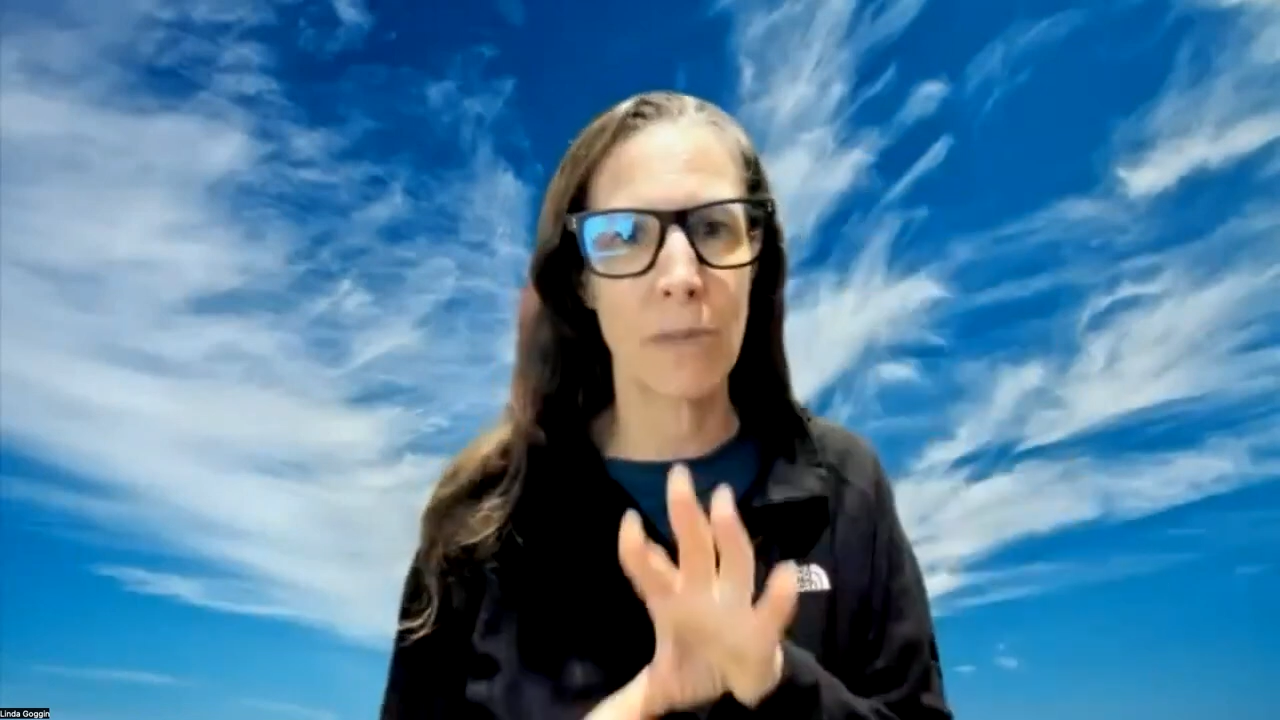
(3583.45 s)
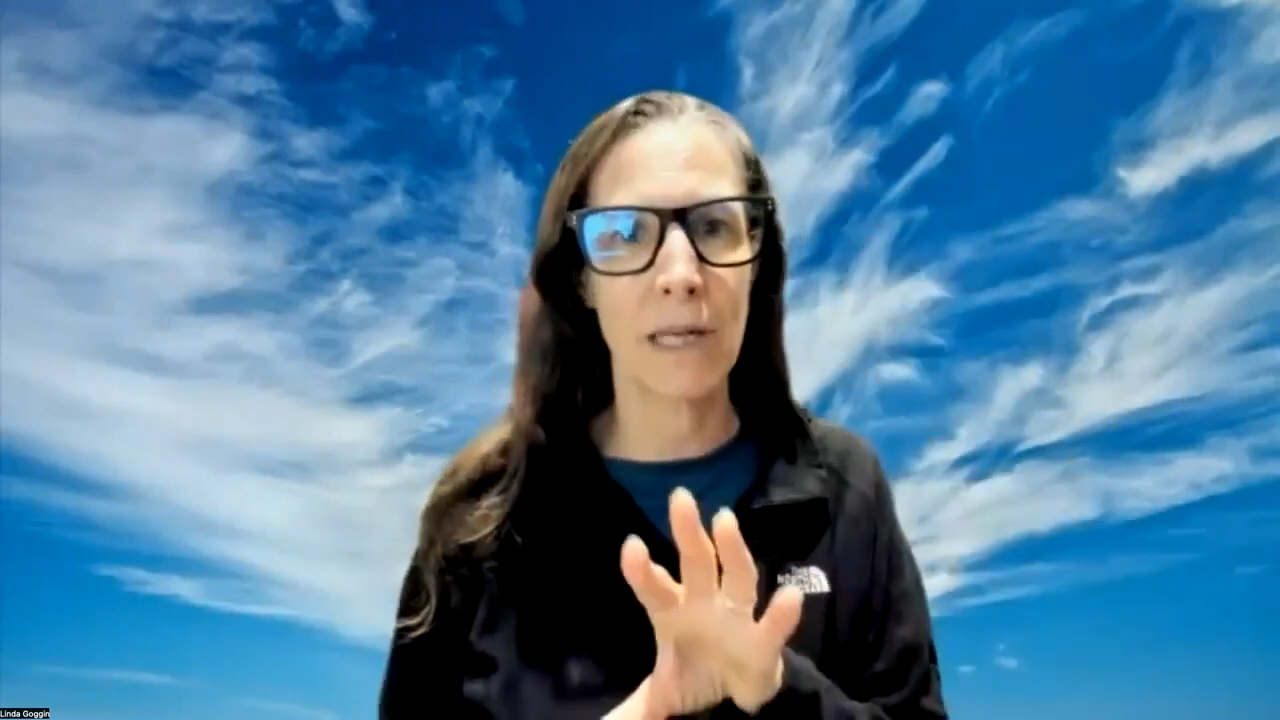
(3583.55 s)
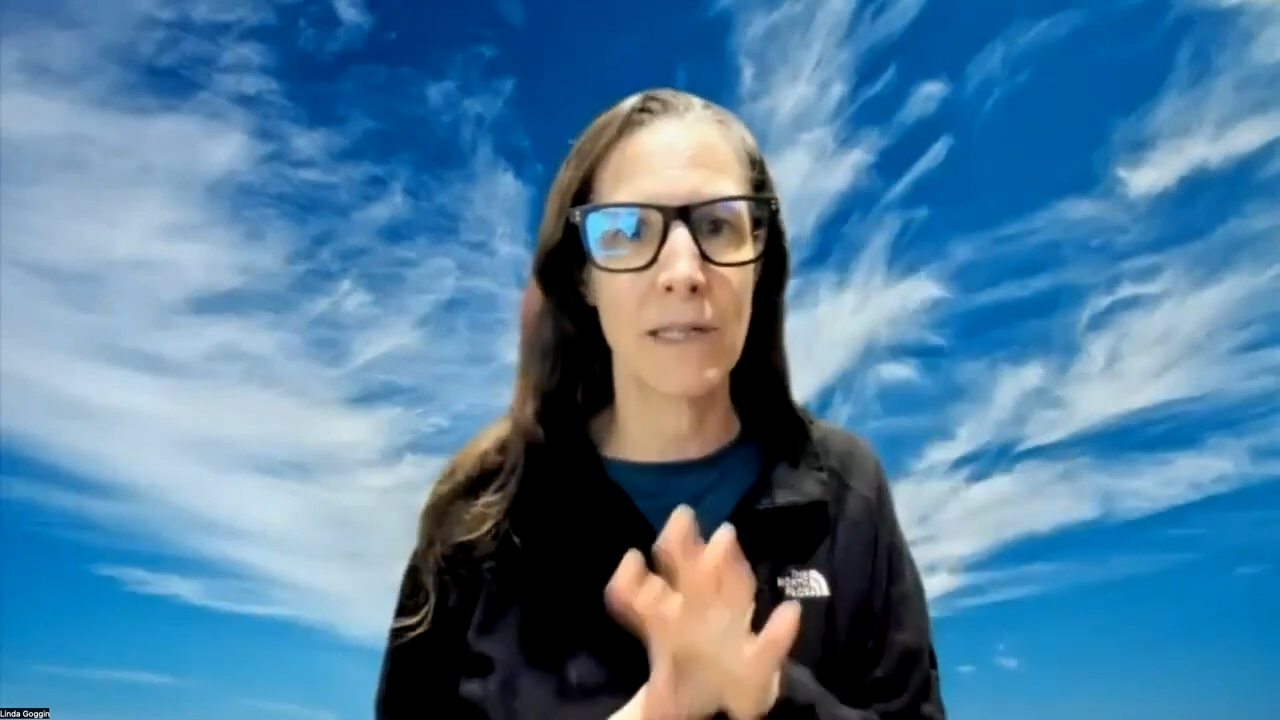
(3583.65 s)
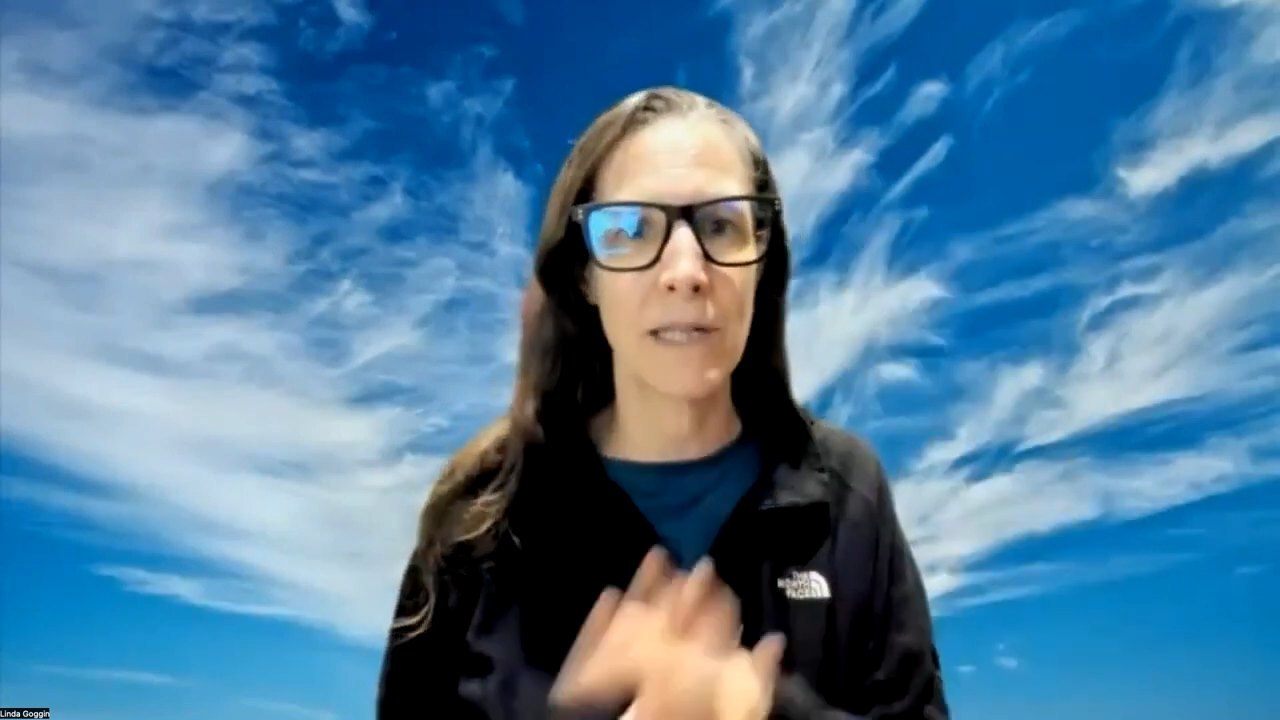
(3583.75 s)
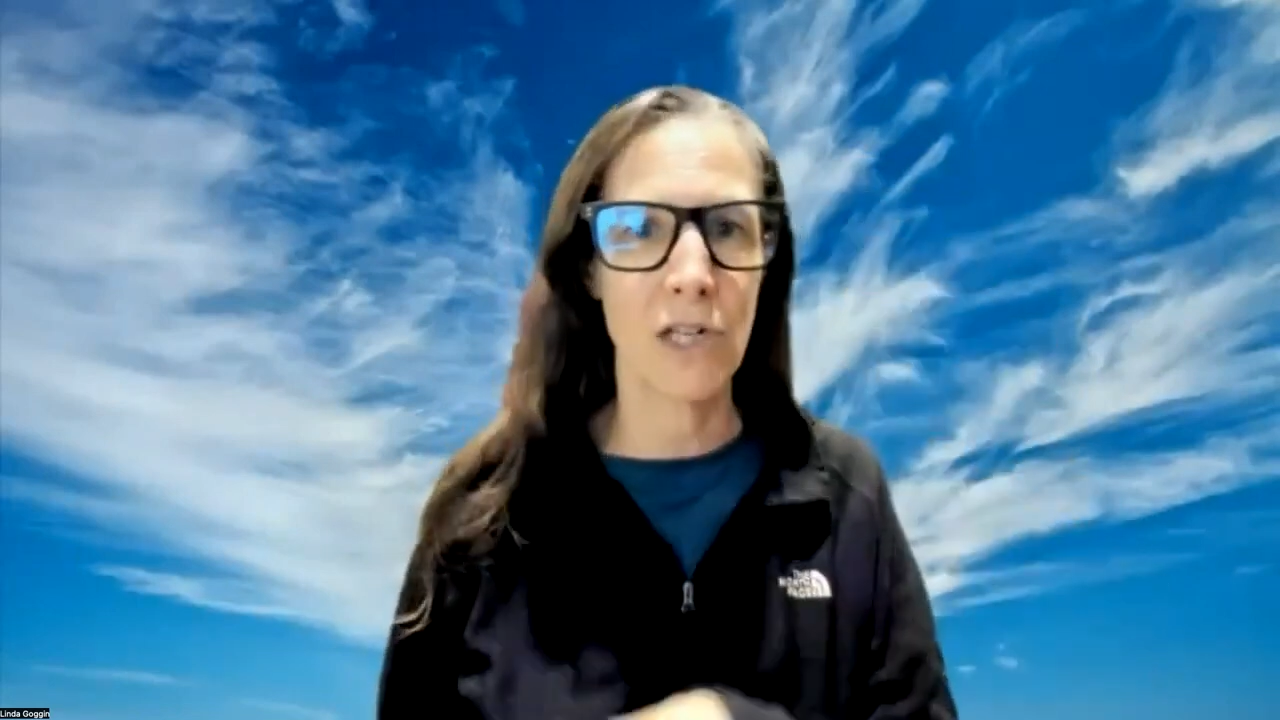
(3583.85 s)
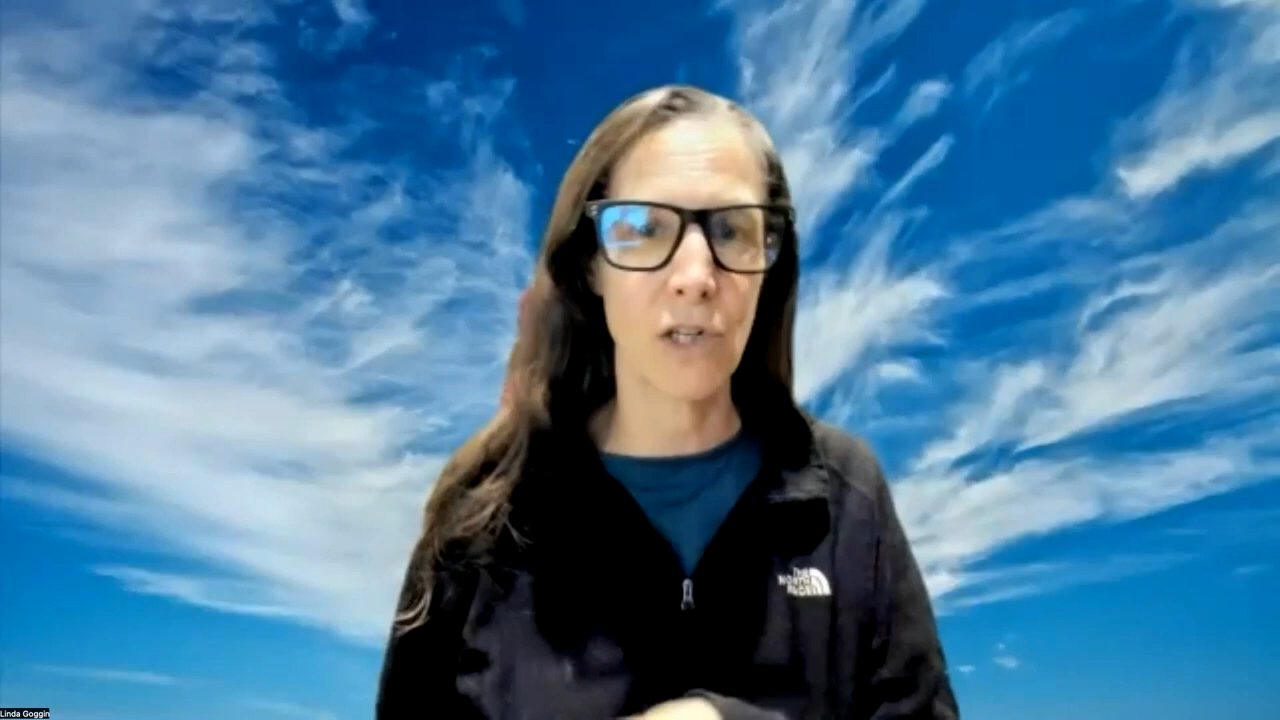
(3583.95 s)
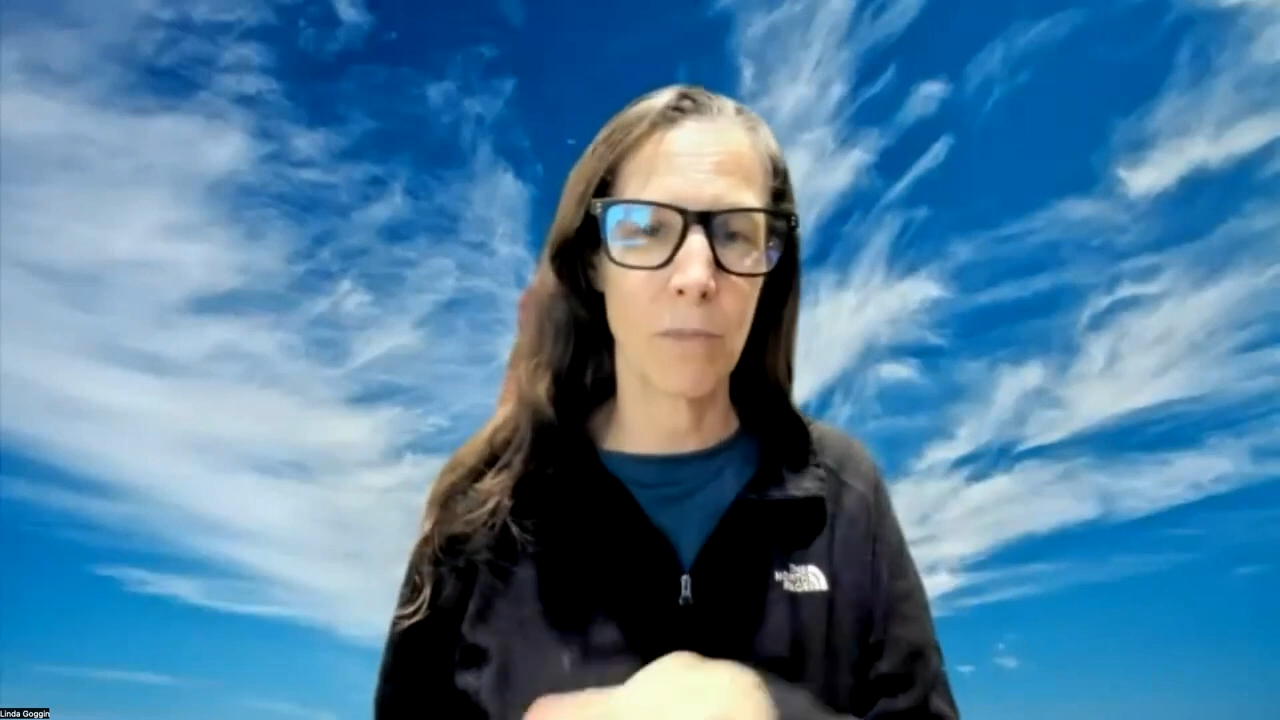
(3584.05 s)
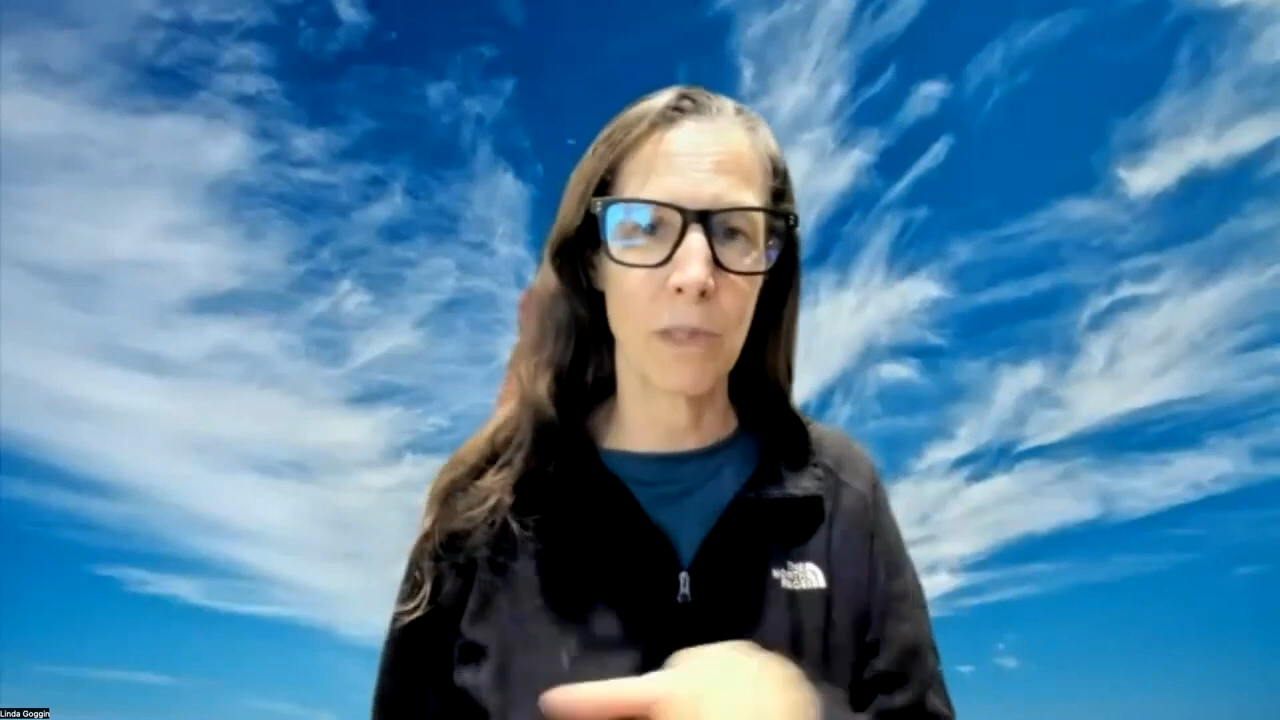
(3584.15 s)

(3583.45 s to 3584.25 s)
meditation.